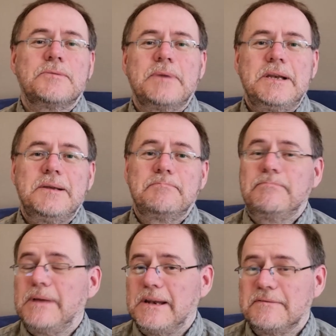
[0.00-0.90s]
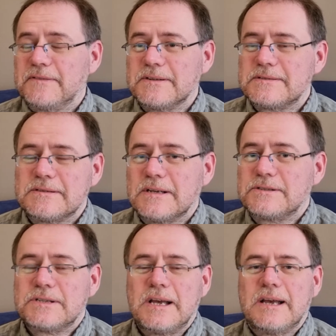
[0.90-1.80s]
many benefits,
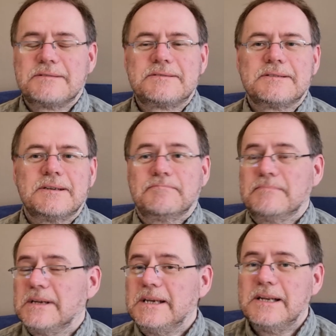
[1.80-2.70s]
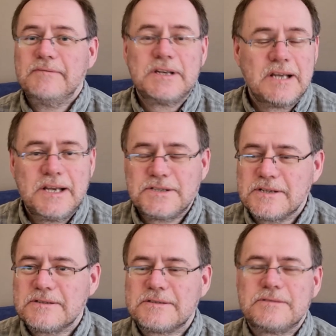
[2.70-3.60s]
such as
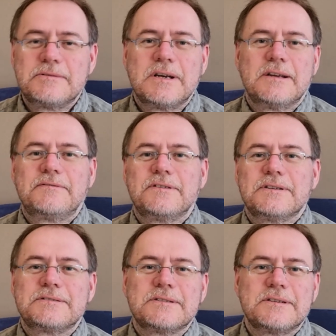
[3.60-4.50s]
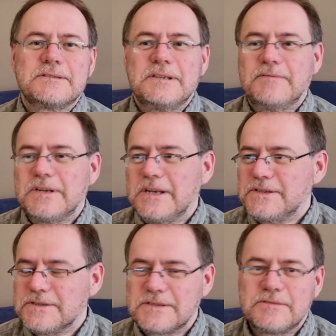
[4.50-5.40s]
invitations to conferences,
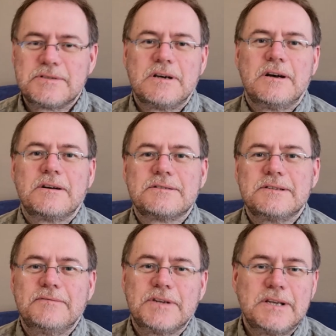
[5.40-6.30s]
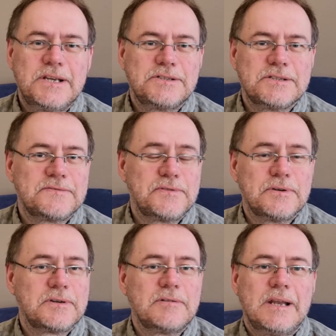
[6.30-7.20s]
invitations to talks, invitations
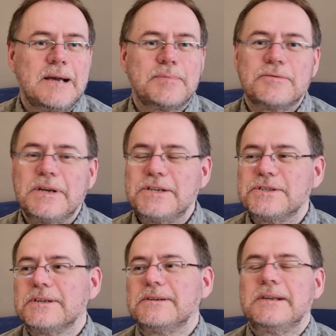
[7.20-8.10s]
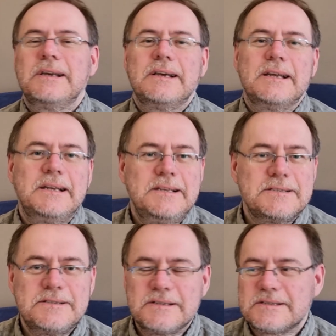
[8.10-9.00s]
for collaboration, an
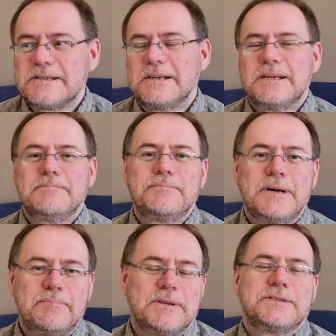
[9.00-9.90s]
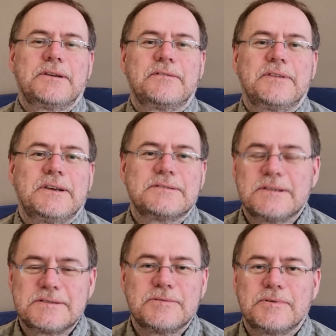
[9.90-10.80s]
easier time publishing things,
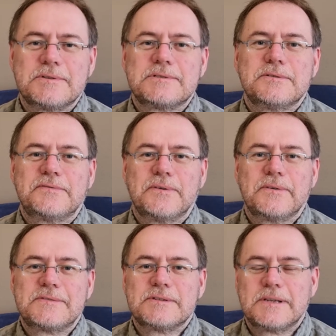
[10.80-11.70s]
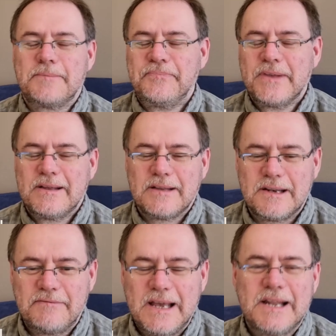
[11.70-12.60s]
and so on and so forth. So the
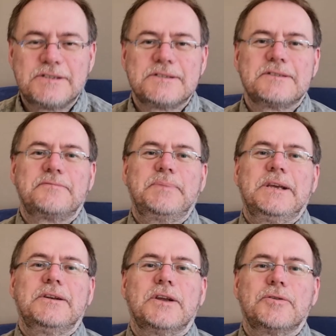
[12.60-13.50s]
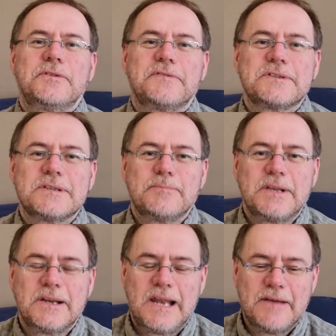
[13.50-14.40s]
advantages of being known for
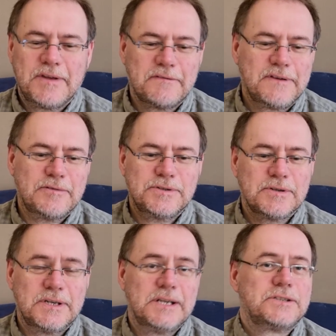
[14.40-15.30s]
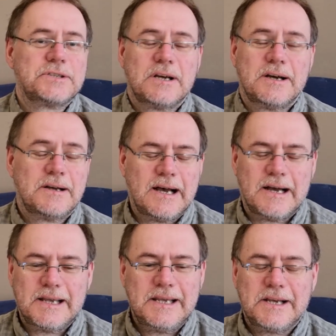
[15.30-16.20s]
something and having found your niche
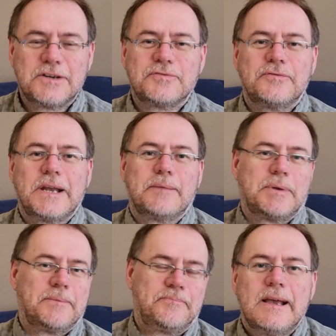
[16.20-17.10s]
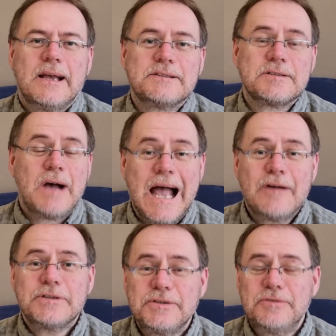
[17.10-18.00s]
are incredible. And so
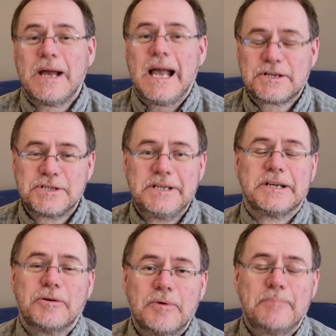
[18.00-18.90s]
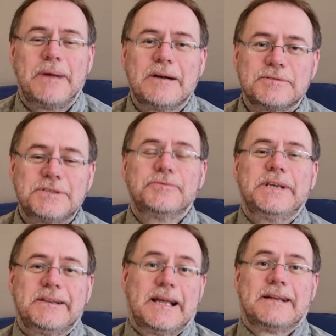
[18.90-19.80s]
how do you actually go about
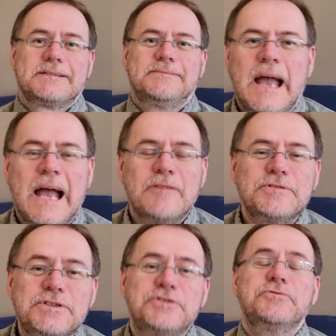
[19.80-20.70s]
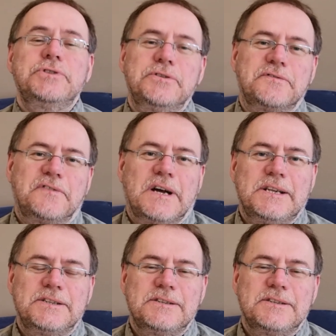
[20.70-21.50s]
doing that? How do you find